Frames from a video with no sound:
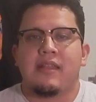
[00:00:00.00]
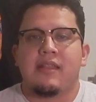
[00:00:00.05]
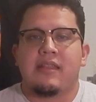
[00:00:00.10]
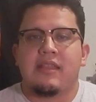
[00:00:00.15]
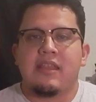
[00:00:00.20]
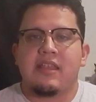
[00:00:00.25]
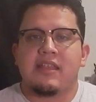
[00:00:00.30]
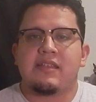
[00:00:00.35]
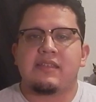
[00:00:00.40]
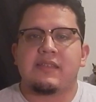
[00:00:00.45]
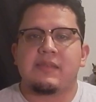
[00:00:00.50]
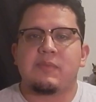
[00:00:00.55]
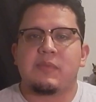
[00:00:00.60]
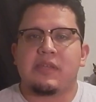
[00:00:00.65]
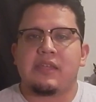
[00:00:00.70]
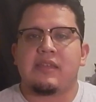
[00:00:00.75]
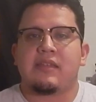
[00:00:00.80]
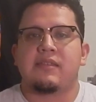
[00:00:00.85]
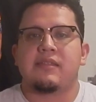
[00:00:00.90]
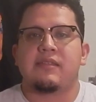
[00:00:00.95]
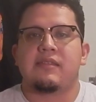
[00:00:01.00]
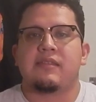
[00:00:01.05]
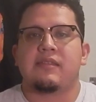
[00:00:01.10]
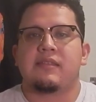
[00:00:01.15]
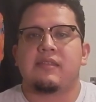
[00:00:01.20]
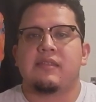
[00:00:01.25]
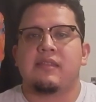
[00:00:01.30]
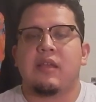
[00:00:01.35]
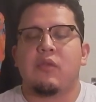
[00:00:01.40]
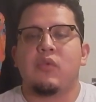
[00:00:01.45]
This
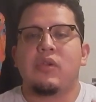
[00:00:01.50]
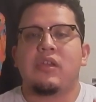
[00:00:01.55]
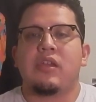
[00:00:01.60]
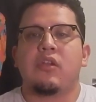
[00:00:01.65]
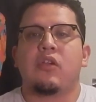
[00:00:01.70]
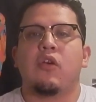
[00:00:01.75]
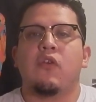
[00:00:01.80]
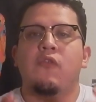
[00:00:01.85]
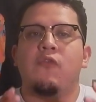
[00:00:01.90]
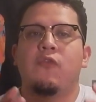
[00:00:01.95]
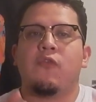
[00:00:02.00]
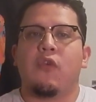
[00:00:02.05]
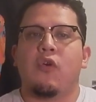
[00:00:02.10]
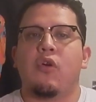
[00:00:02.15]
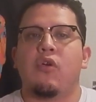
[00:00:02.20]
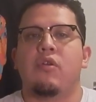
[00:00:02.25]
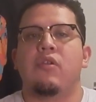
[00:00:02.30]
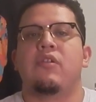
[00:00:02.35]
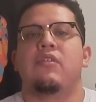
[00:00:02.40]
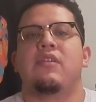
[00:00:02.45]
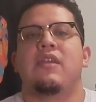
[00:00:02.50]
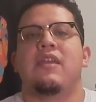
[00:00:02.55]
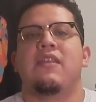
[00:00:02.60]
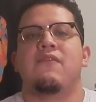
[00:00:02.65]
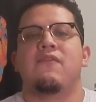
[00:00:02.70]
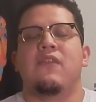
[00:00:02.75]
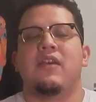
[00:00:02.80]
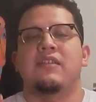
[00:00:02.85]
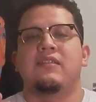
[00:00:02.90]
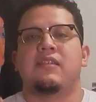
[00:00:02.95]
means that we can go forward and
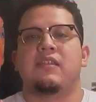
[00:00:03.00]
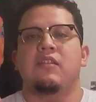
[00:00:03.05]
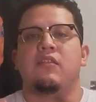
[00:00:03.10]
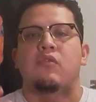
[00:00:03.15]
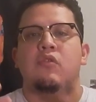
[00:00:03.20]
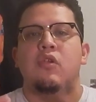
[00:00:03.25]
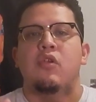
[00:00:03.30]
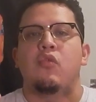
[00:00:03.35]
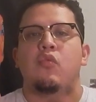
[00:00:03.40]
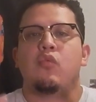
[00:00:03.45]
invest in